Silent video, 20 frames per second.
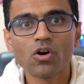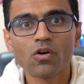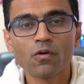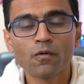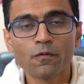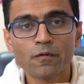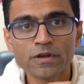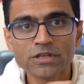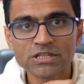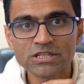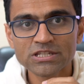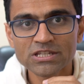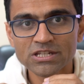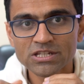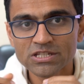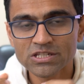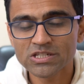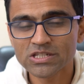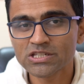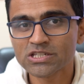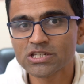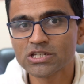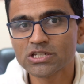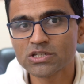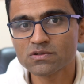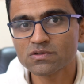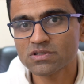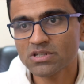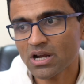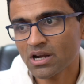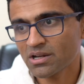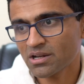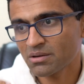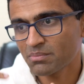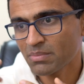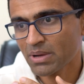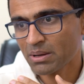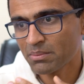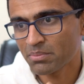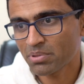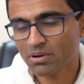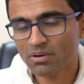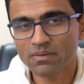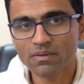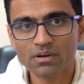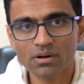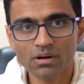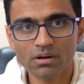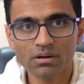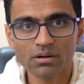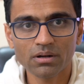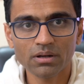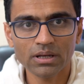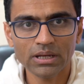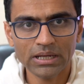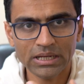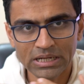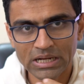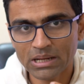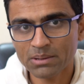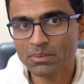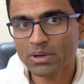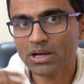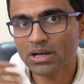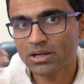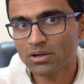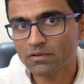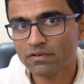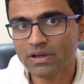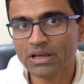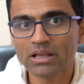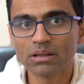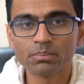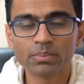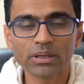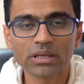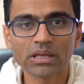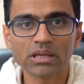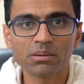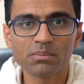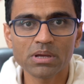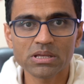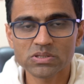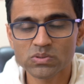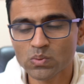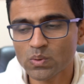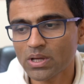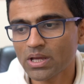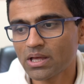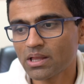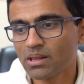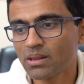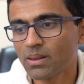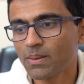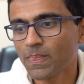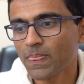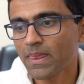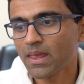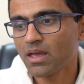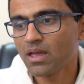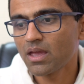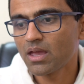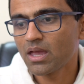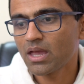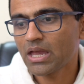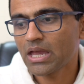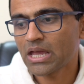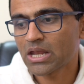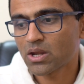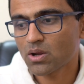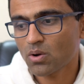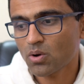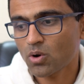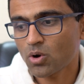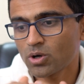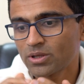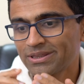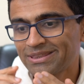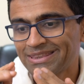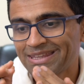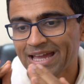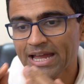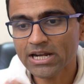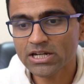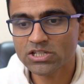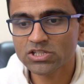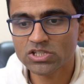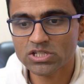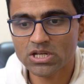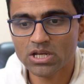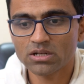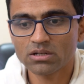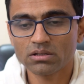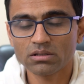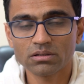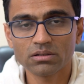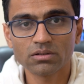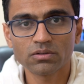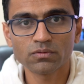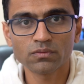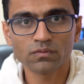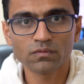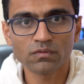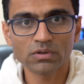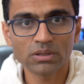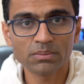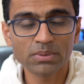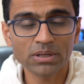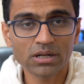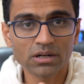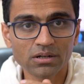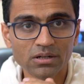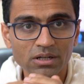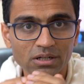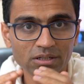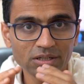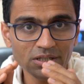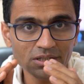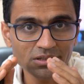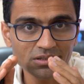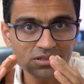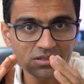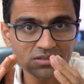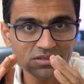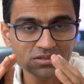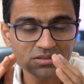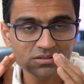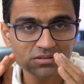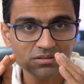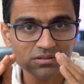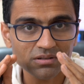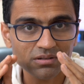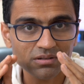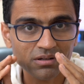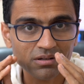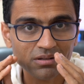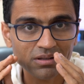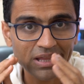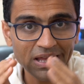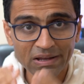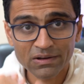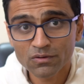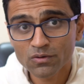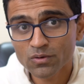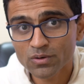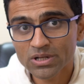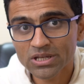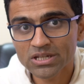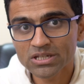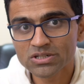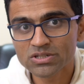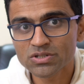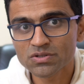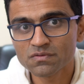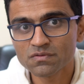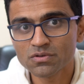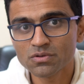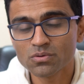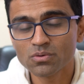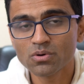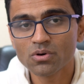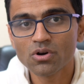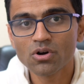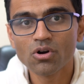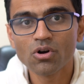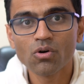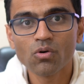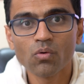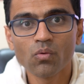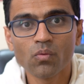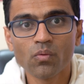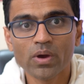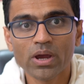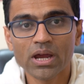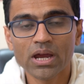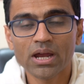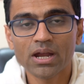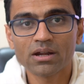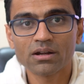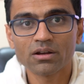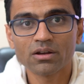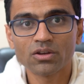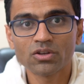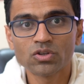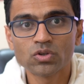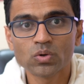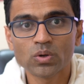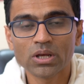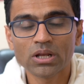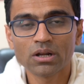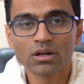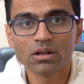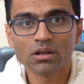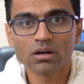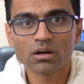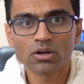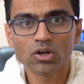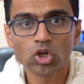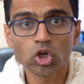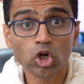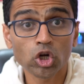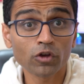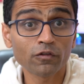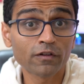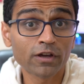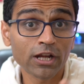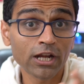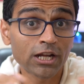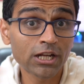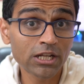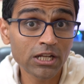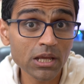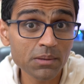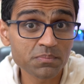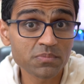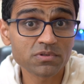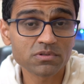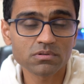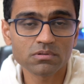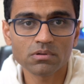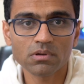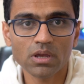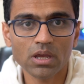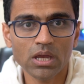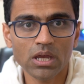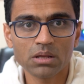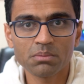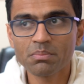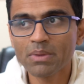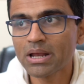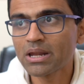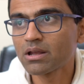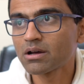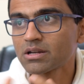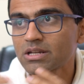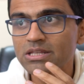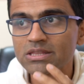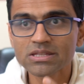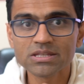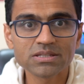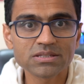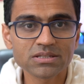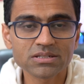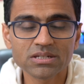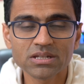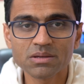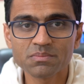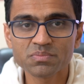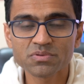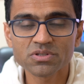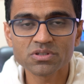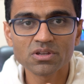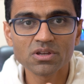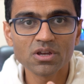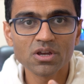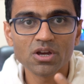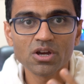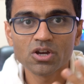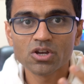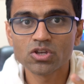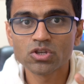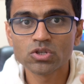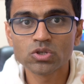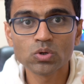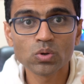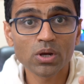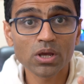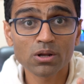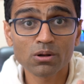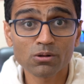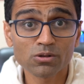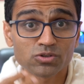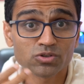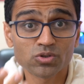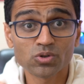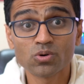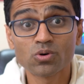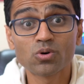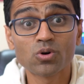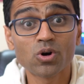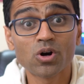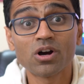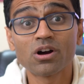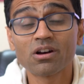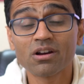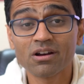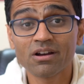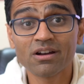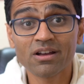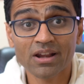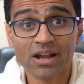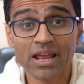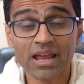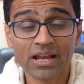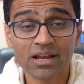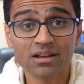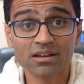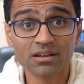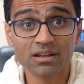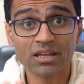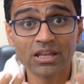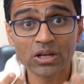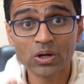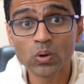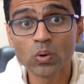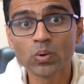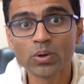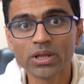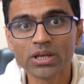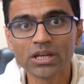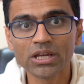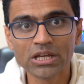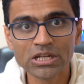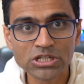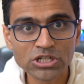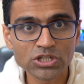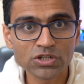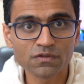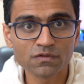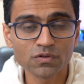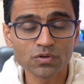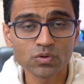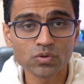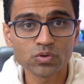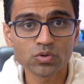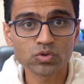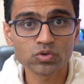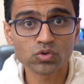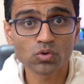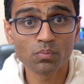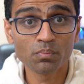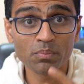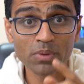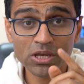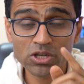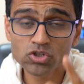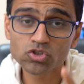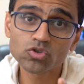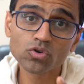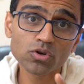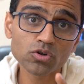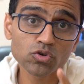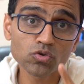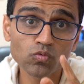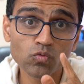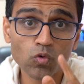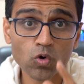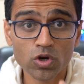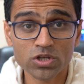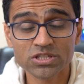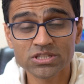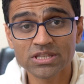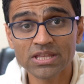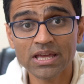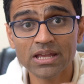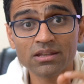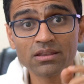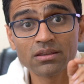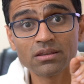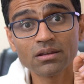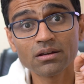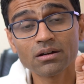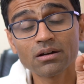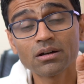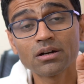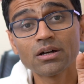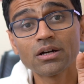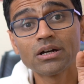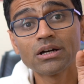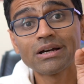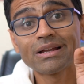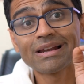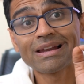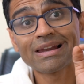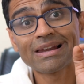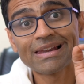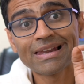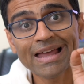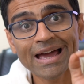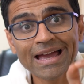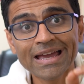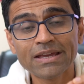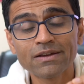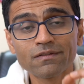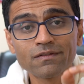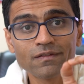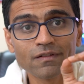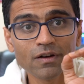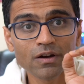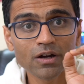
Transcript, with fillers: which is an initiative started my brother, and I'm kind of helping him as well. And on that channel, we'll be conducting this live coding interview where you can learn a lot of great tips, and by learning these tips you can also crack a coding interview. So make sure you watch that. The live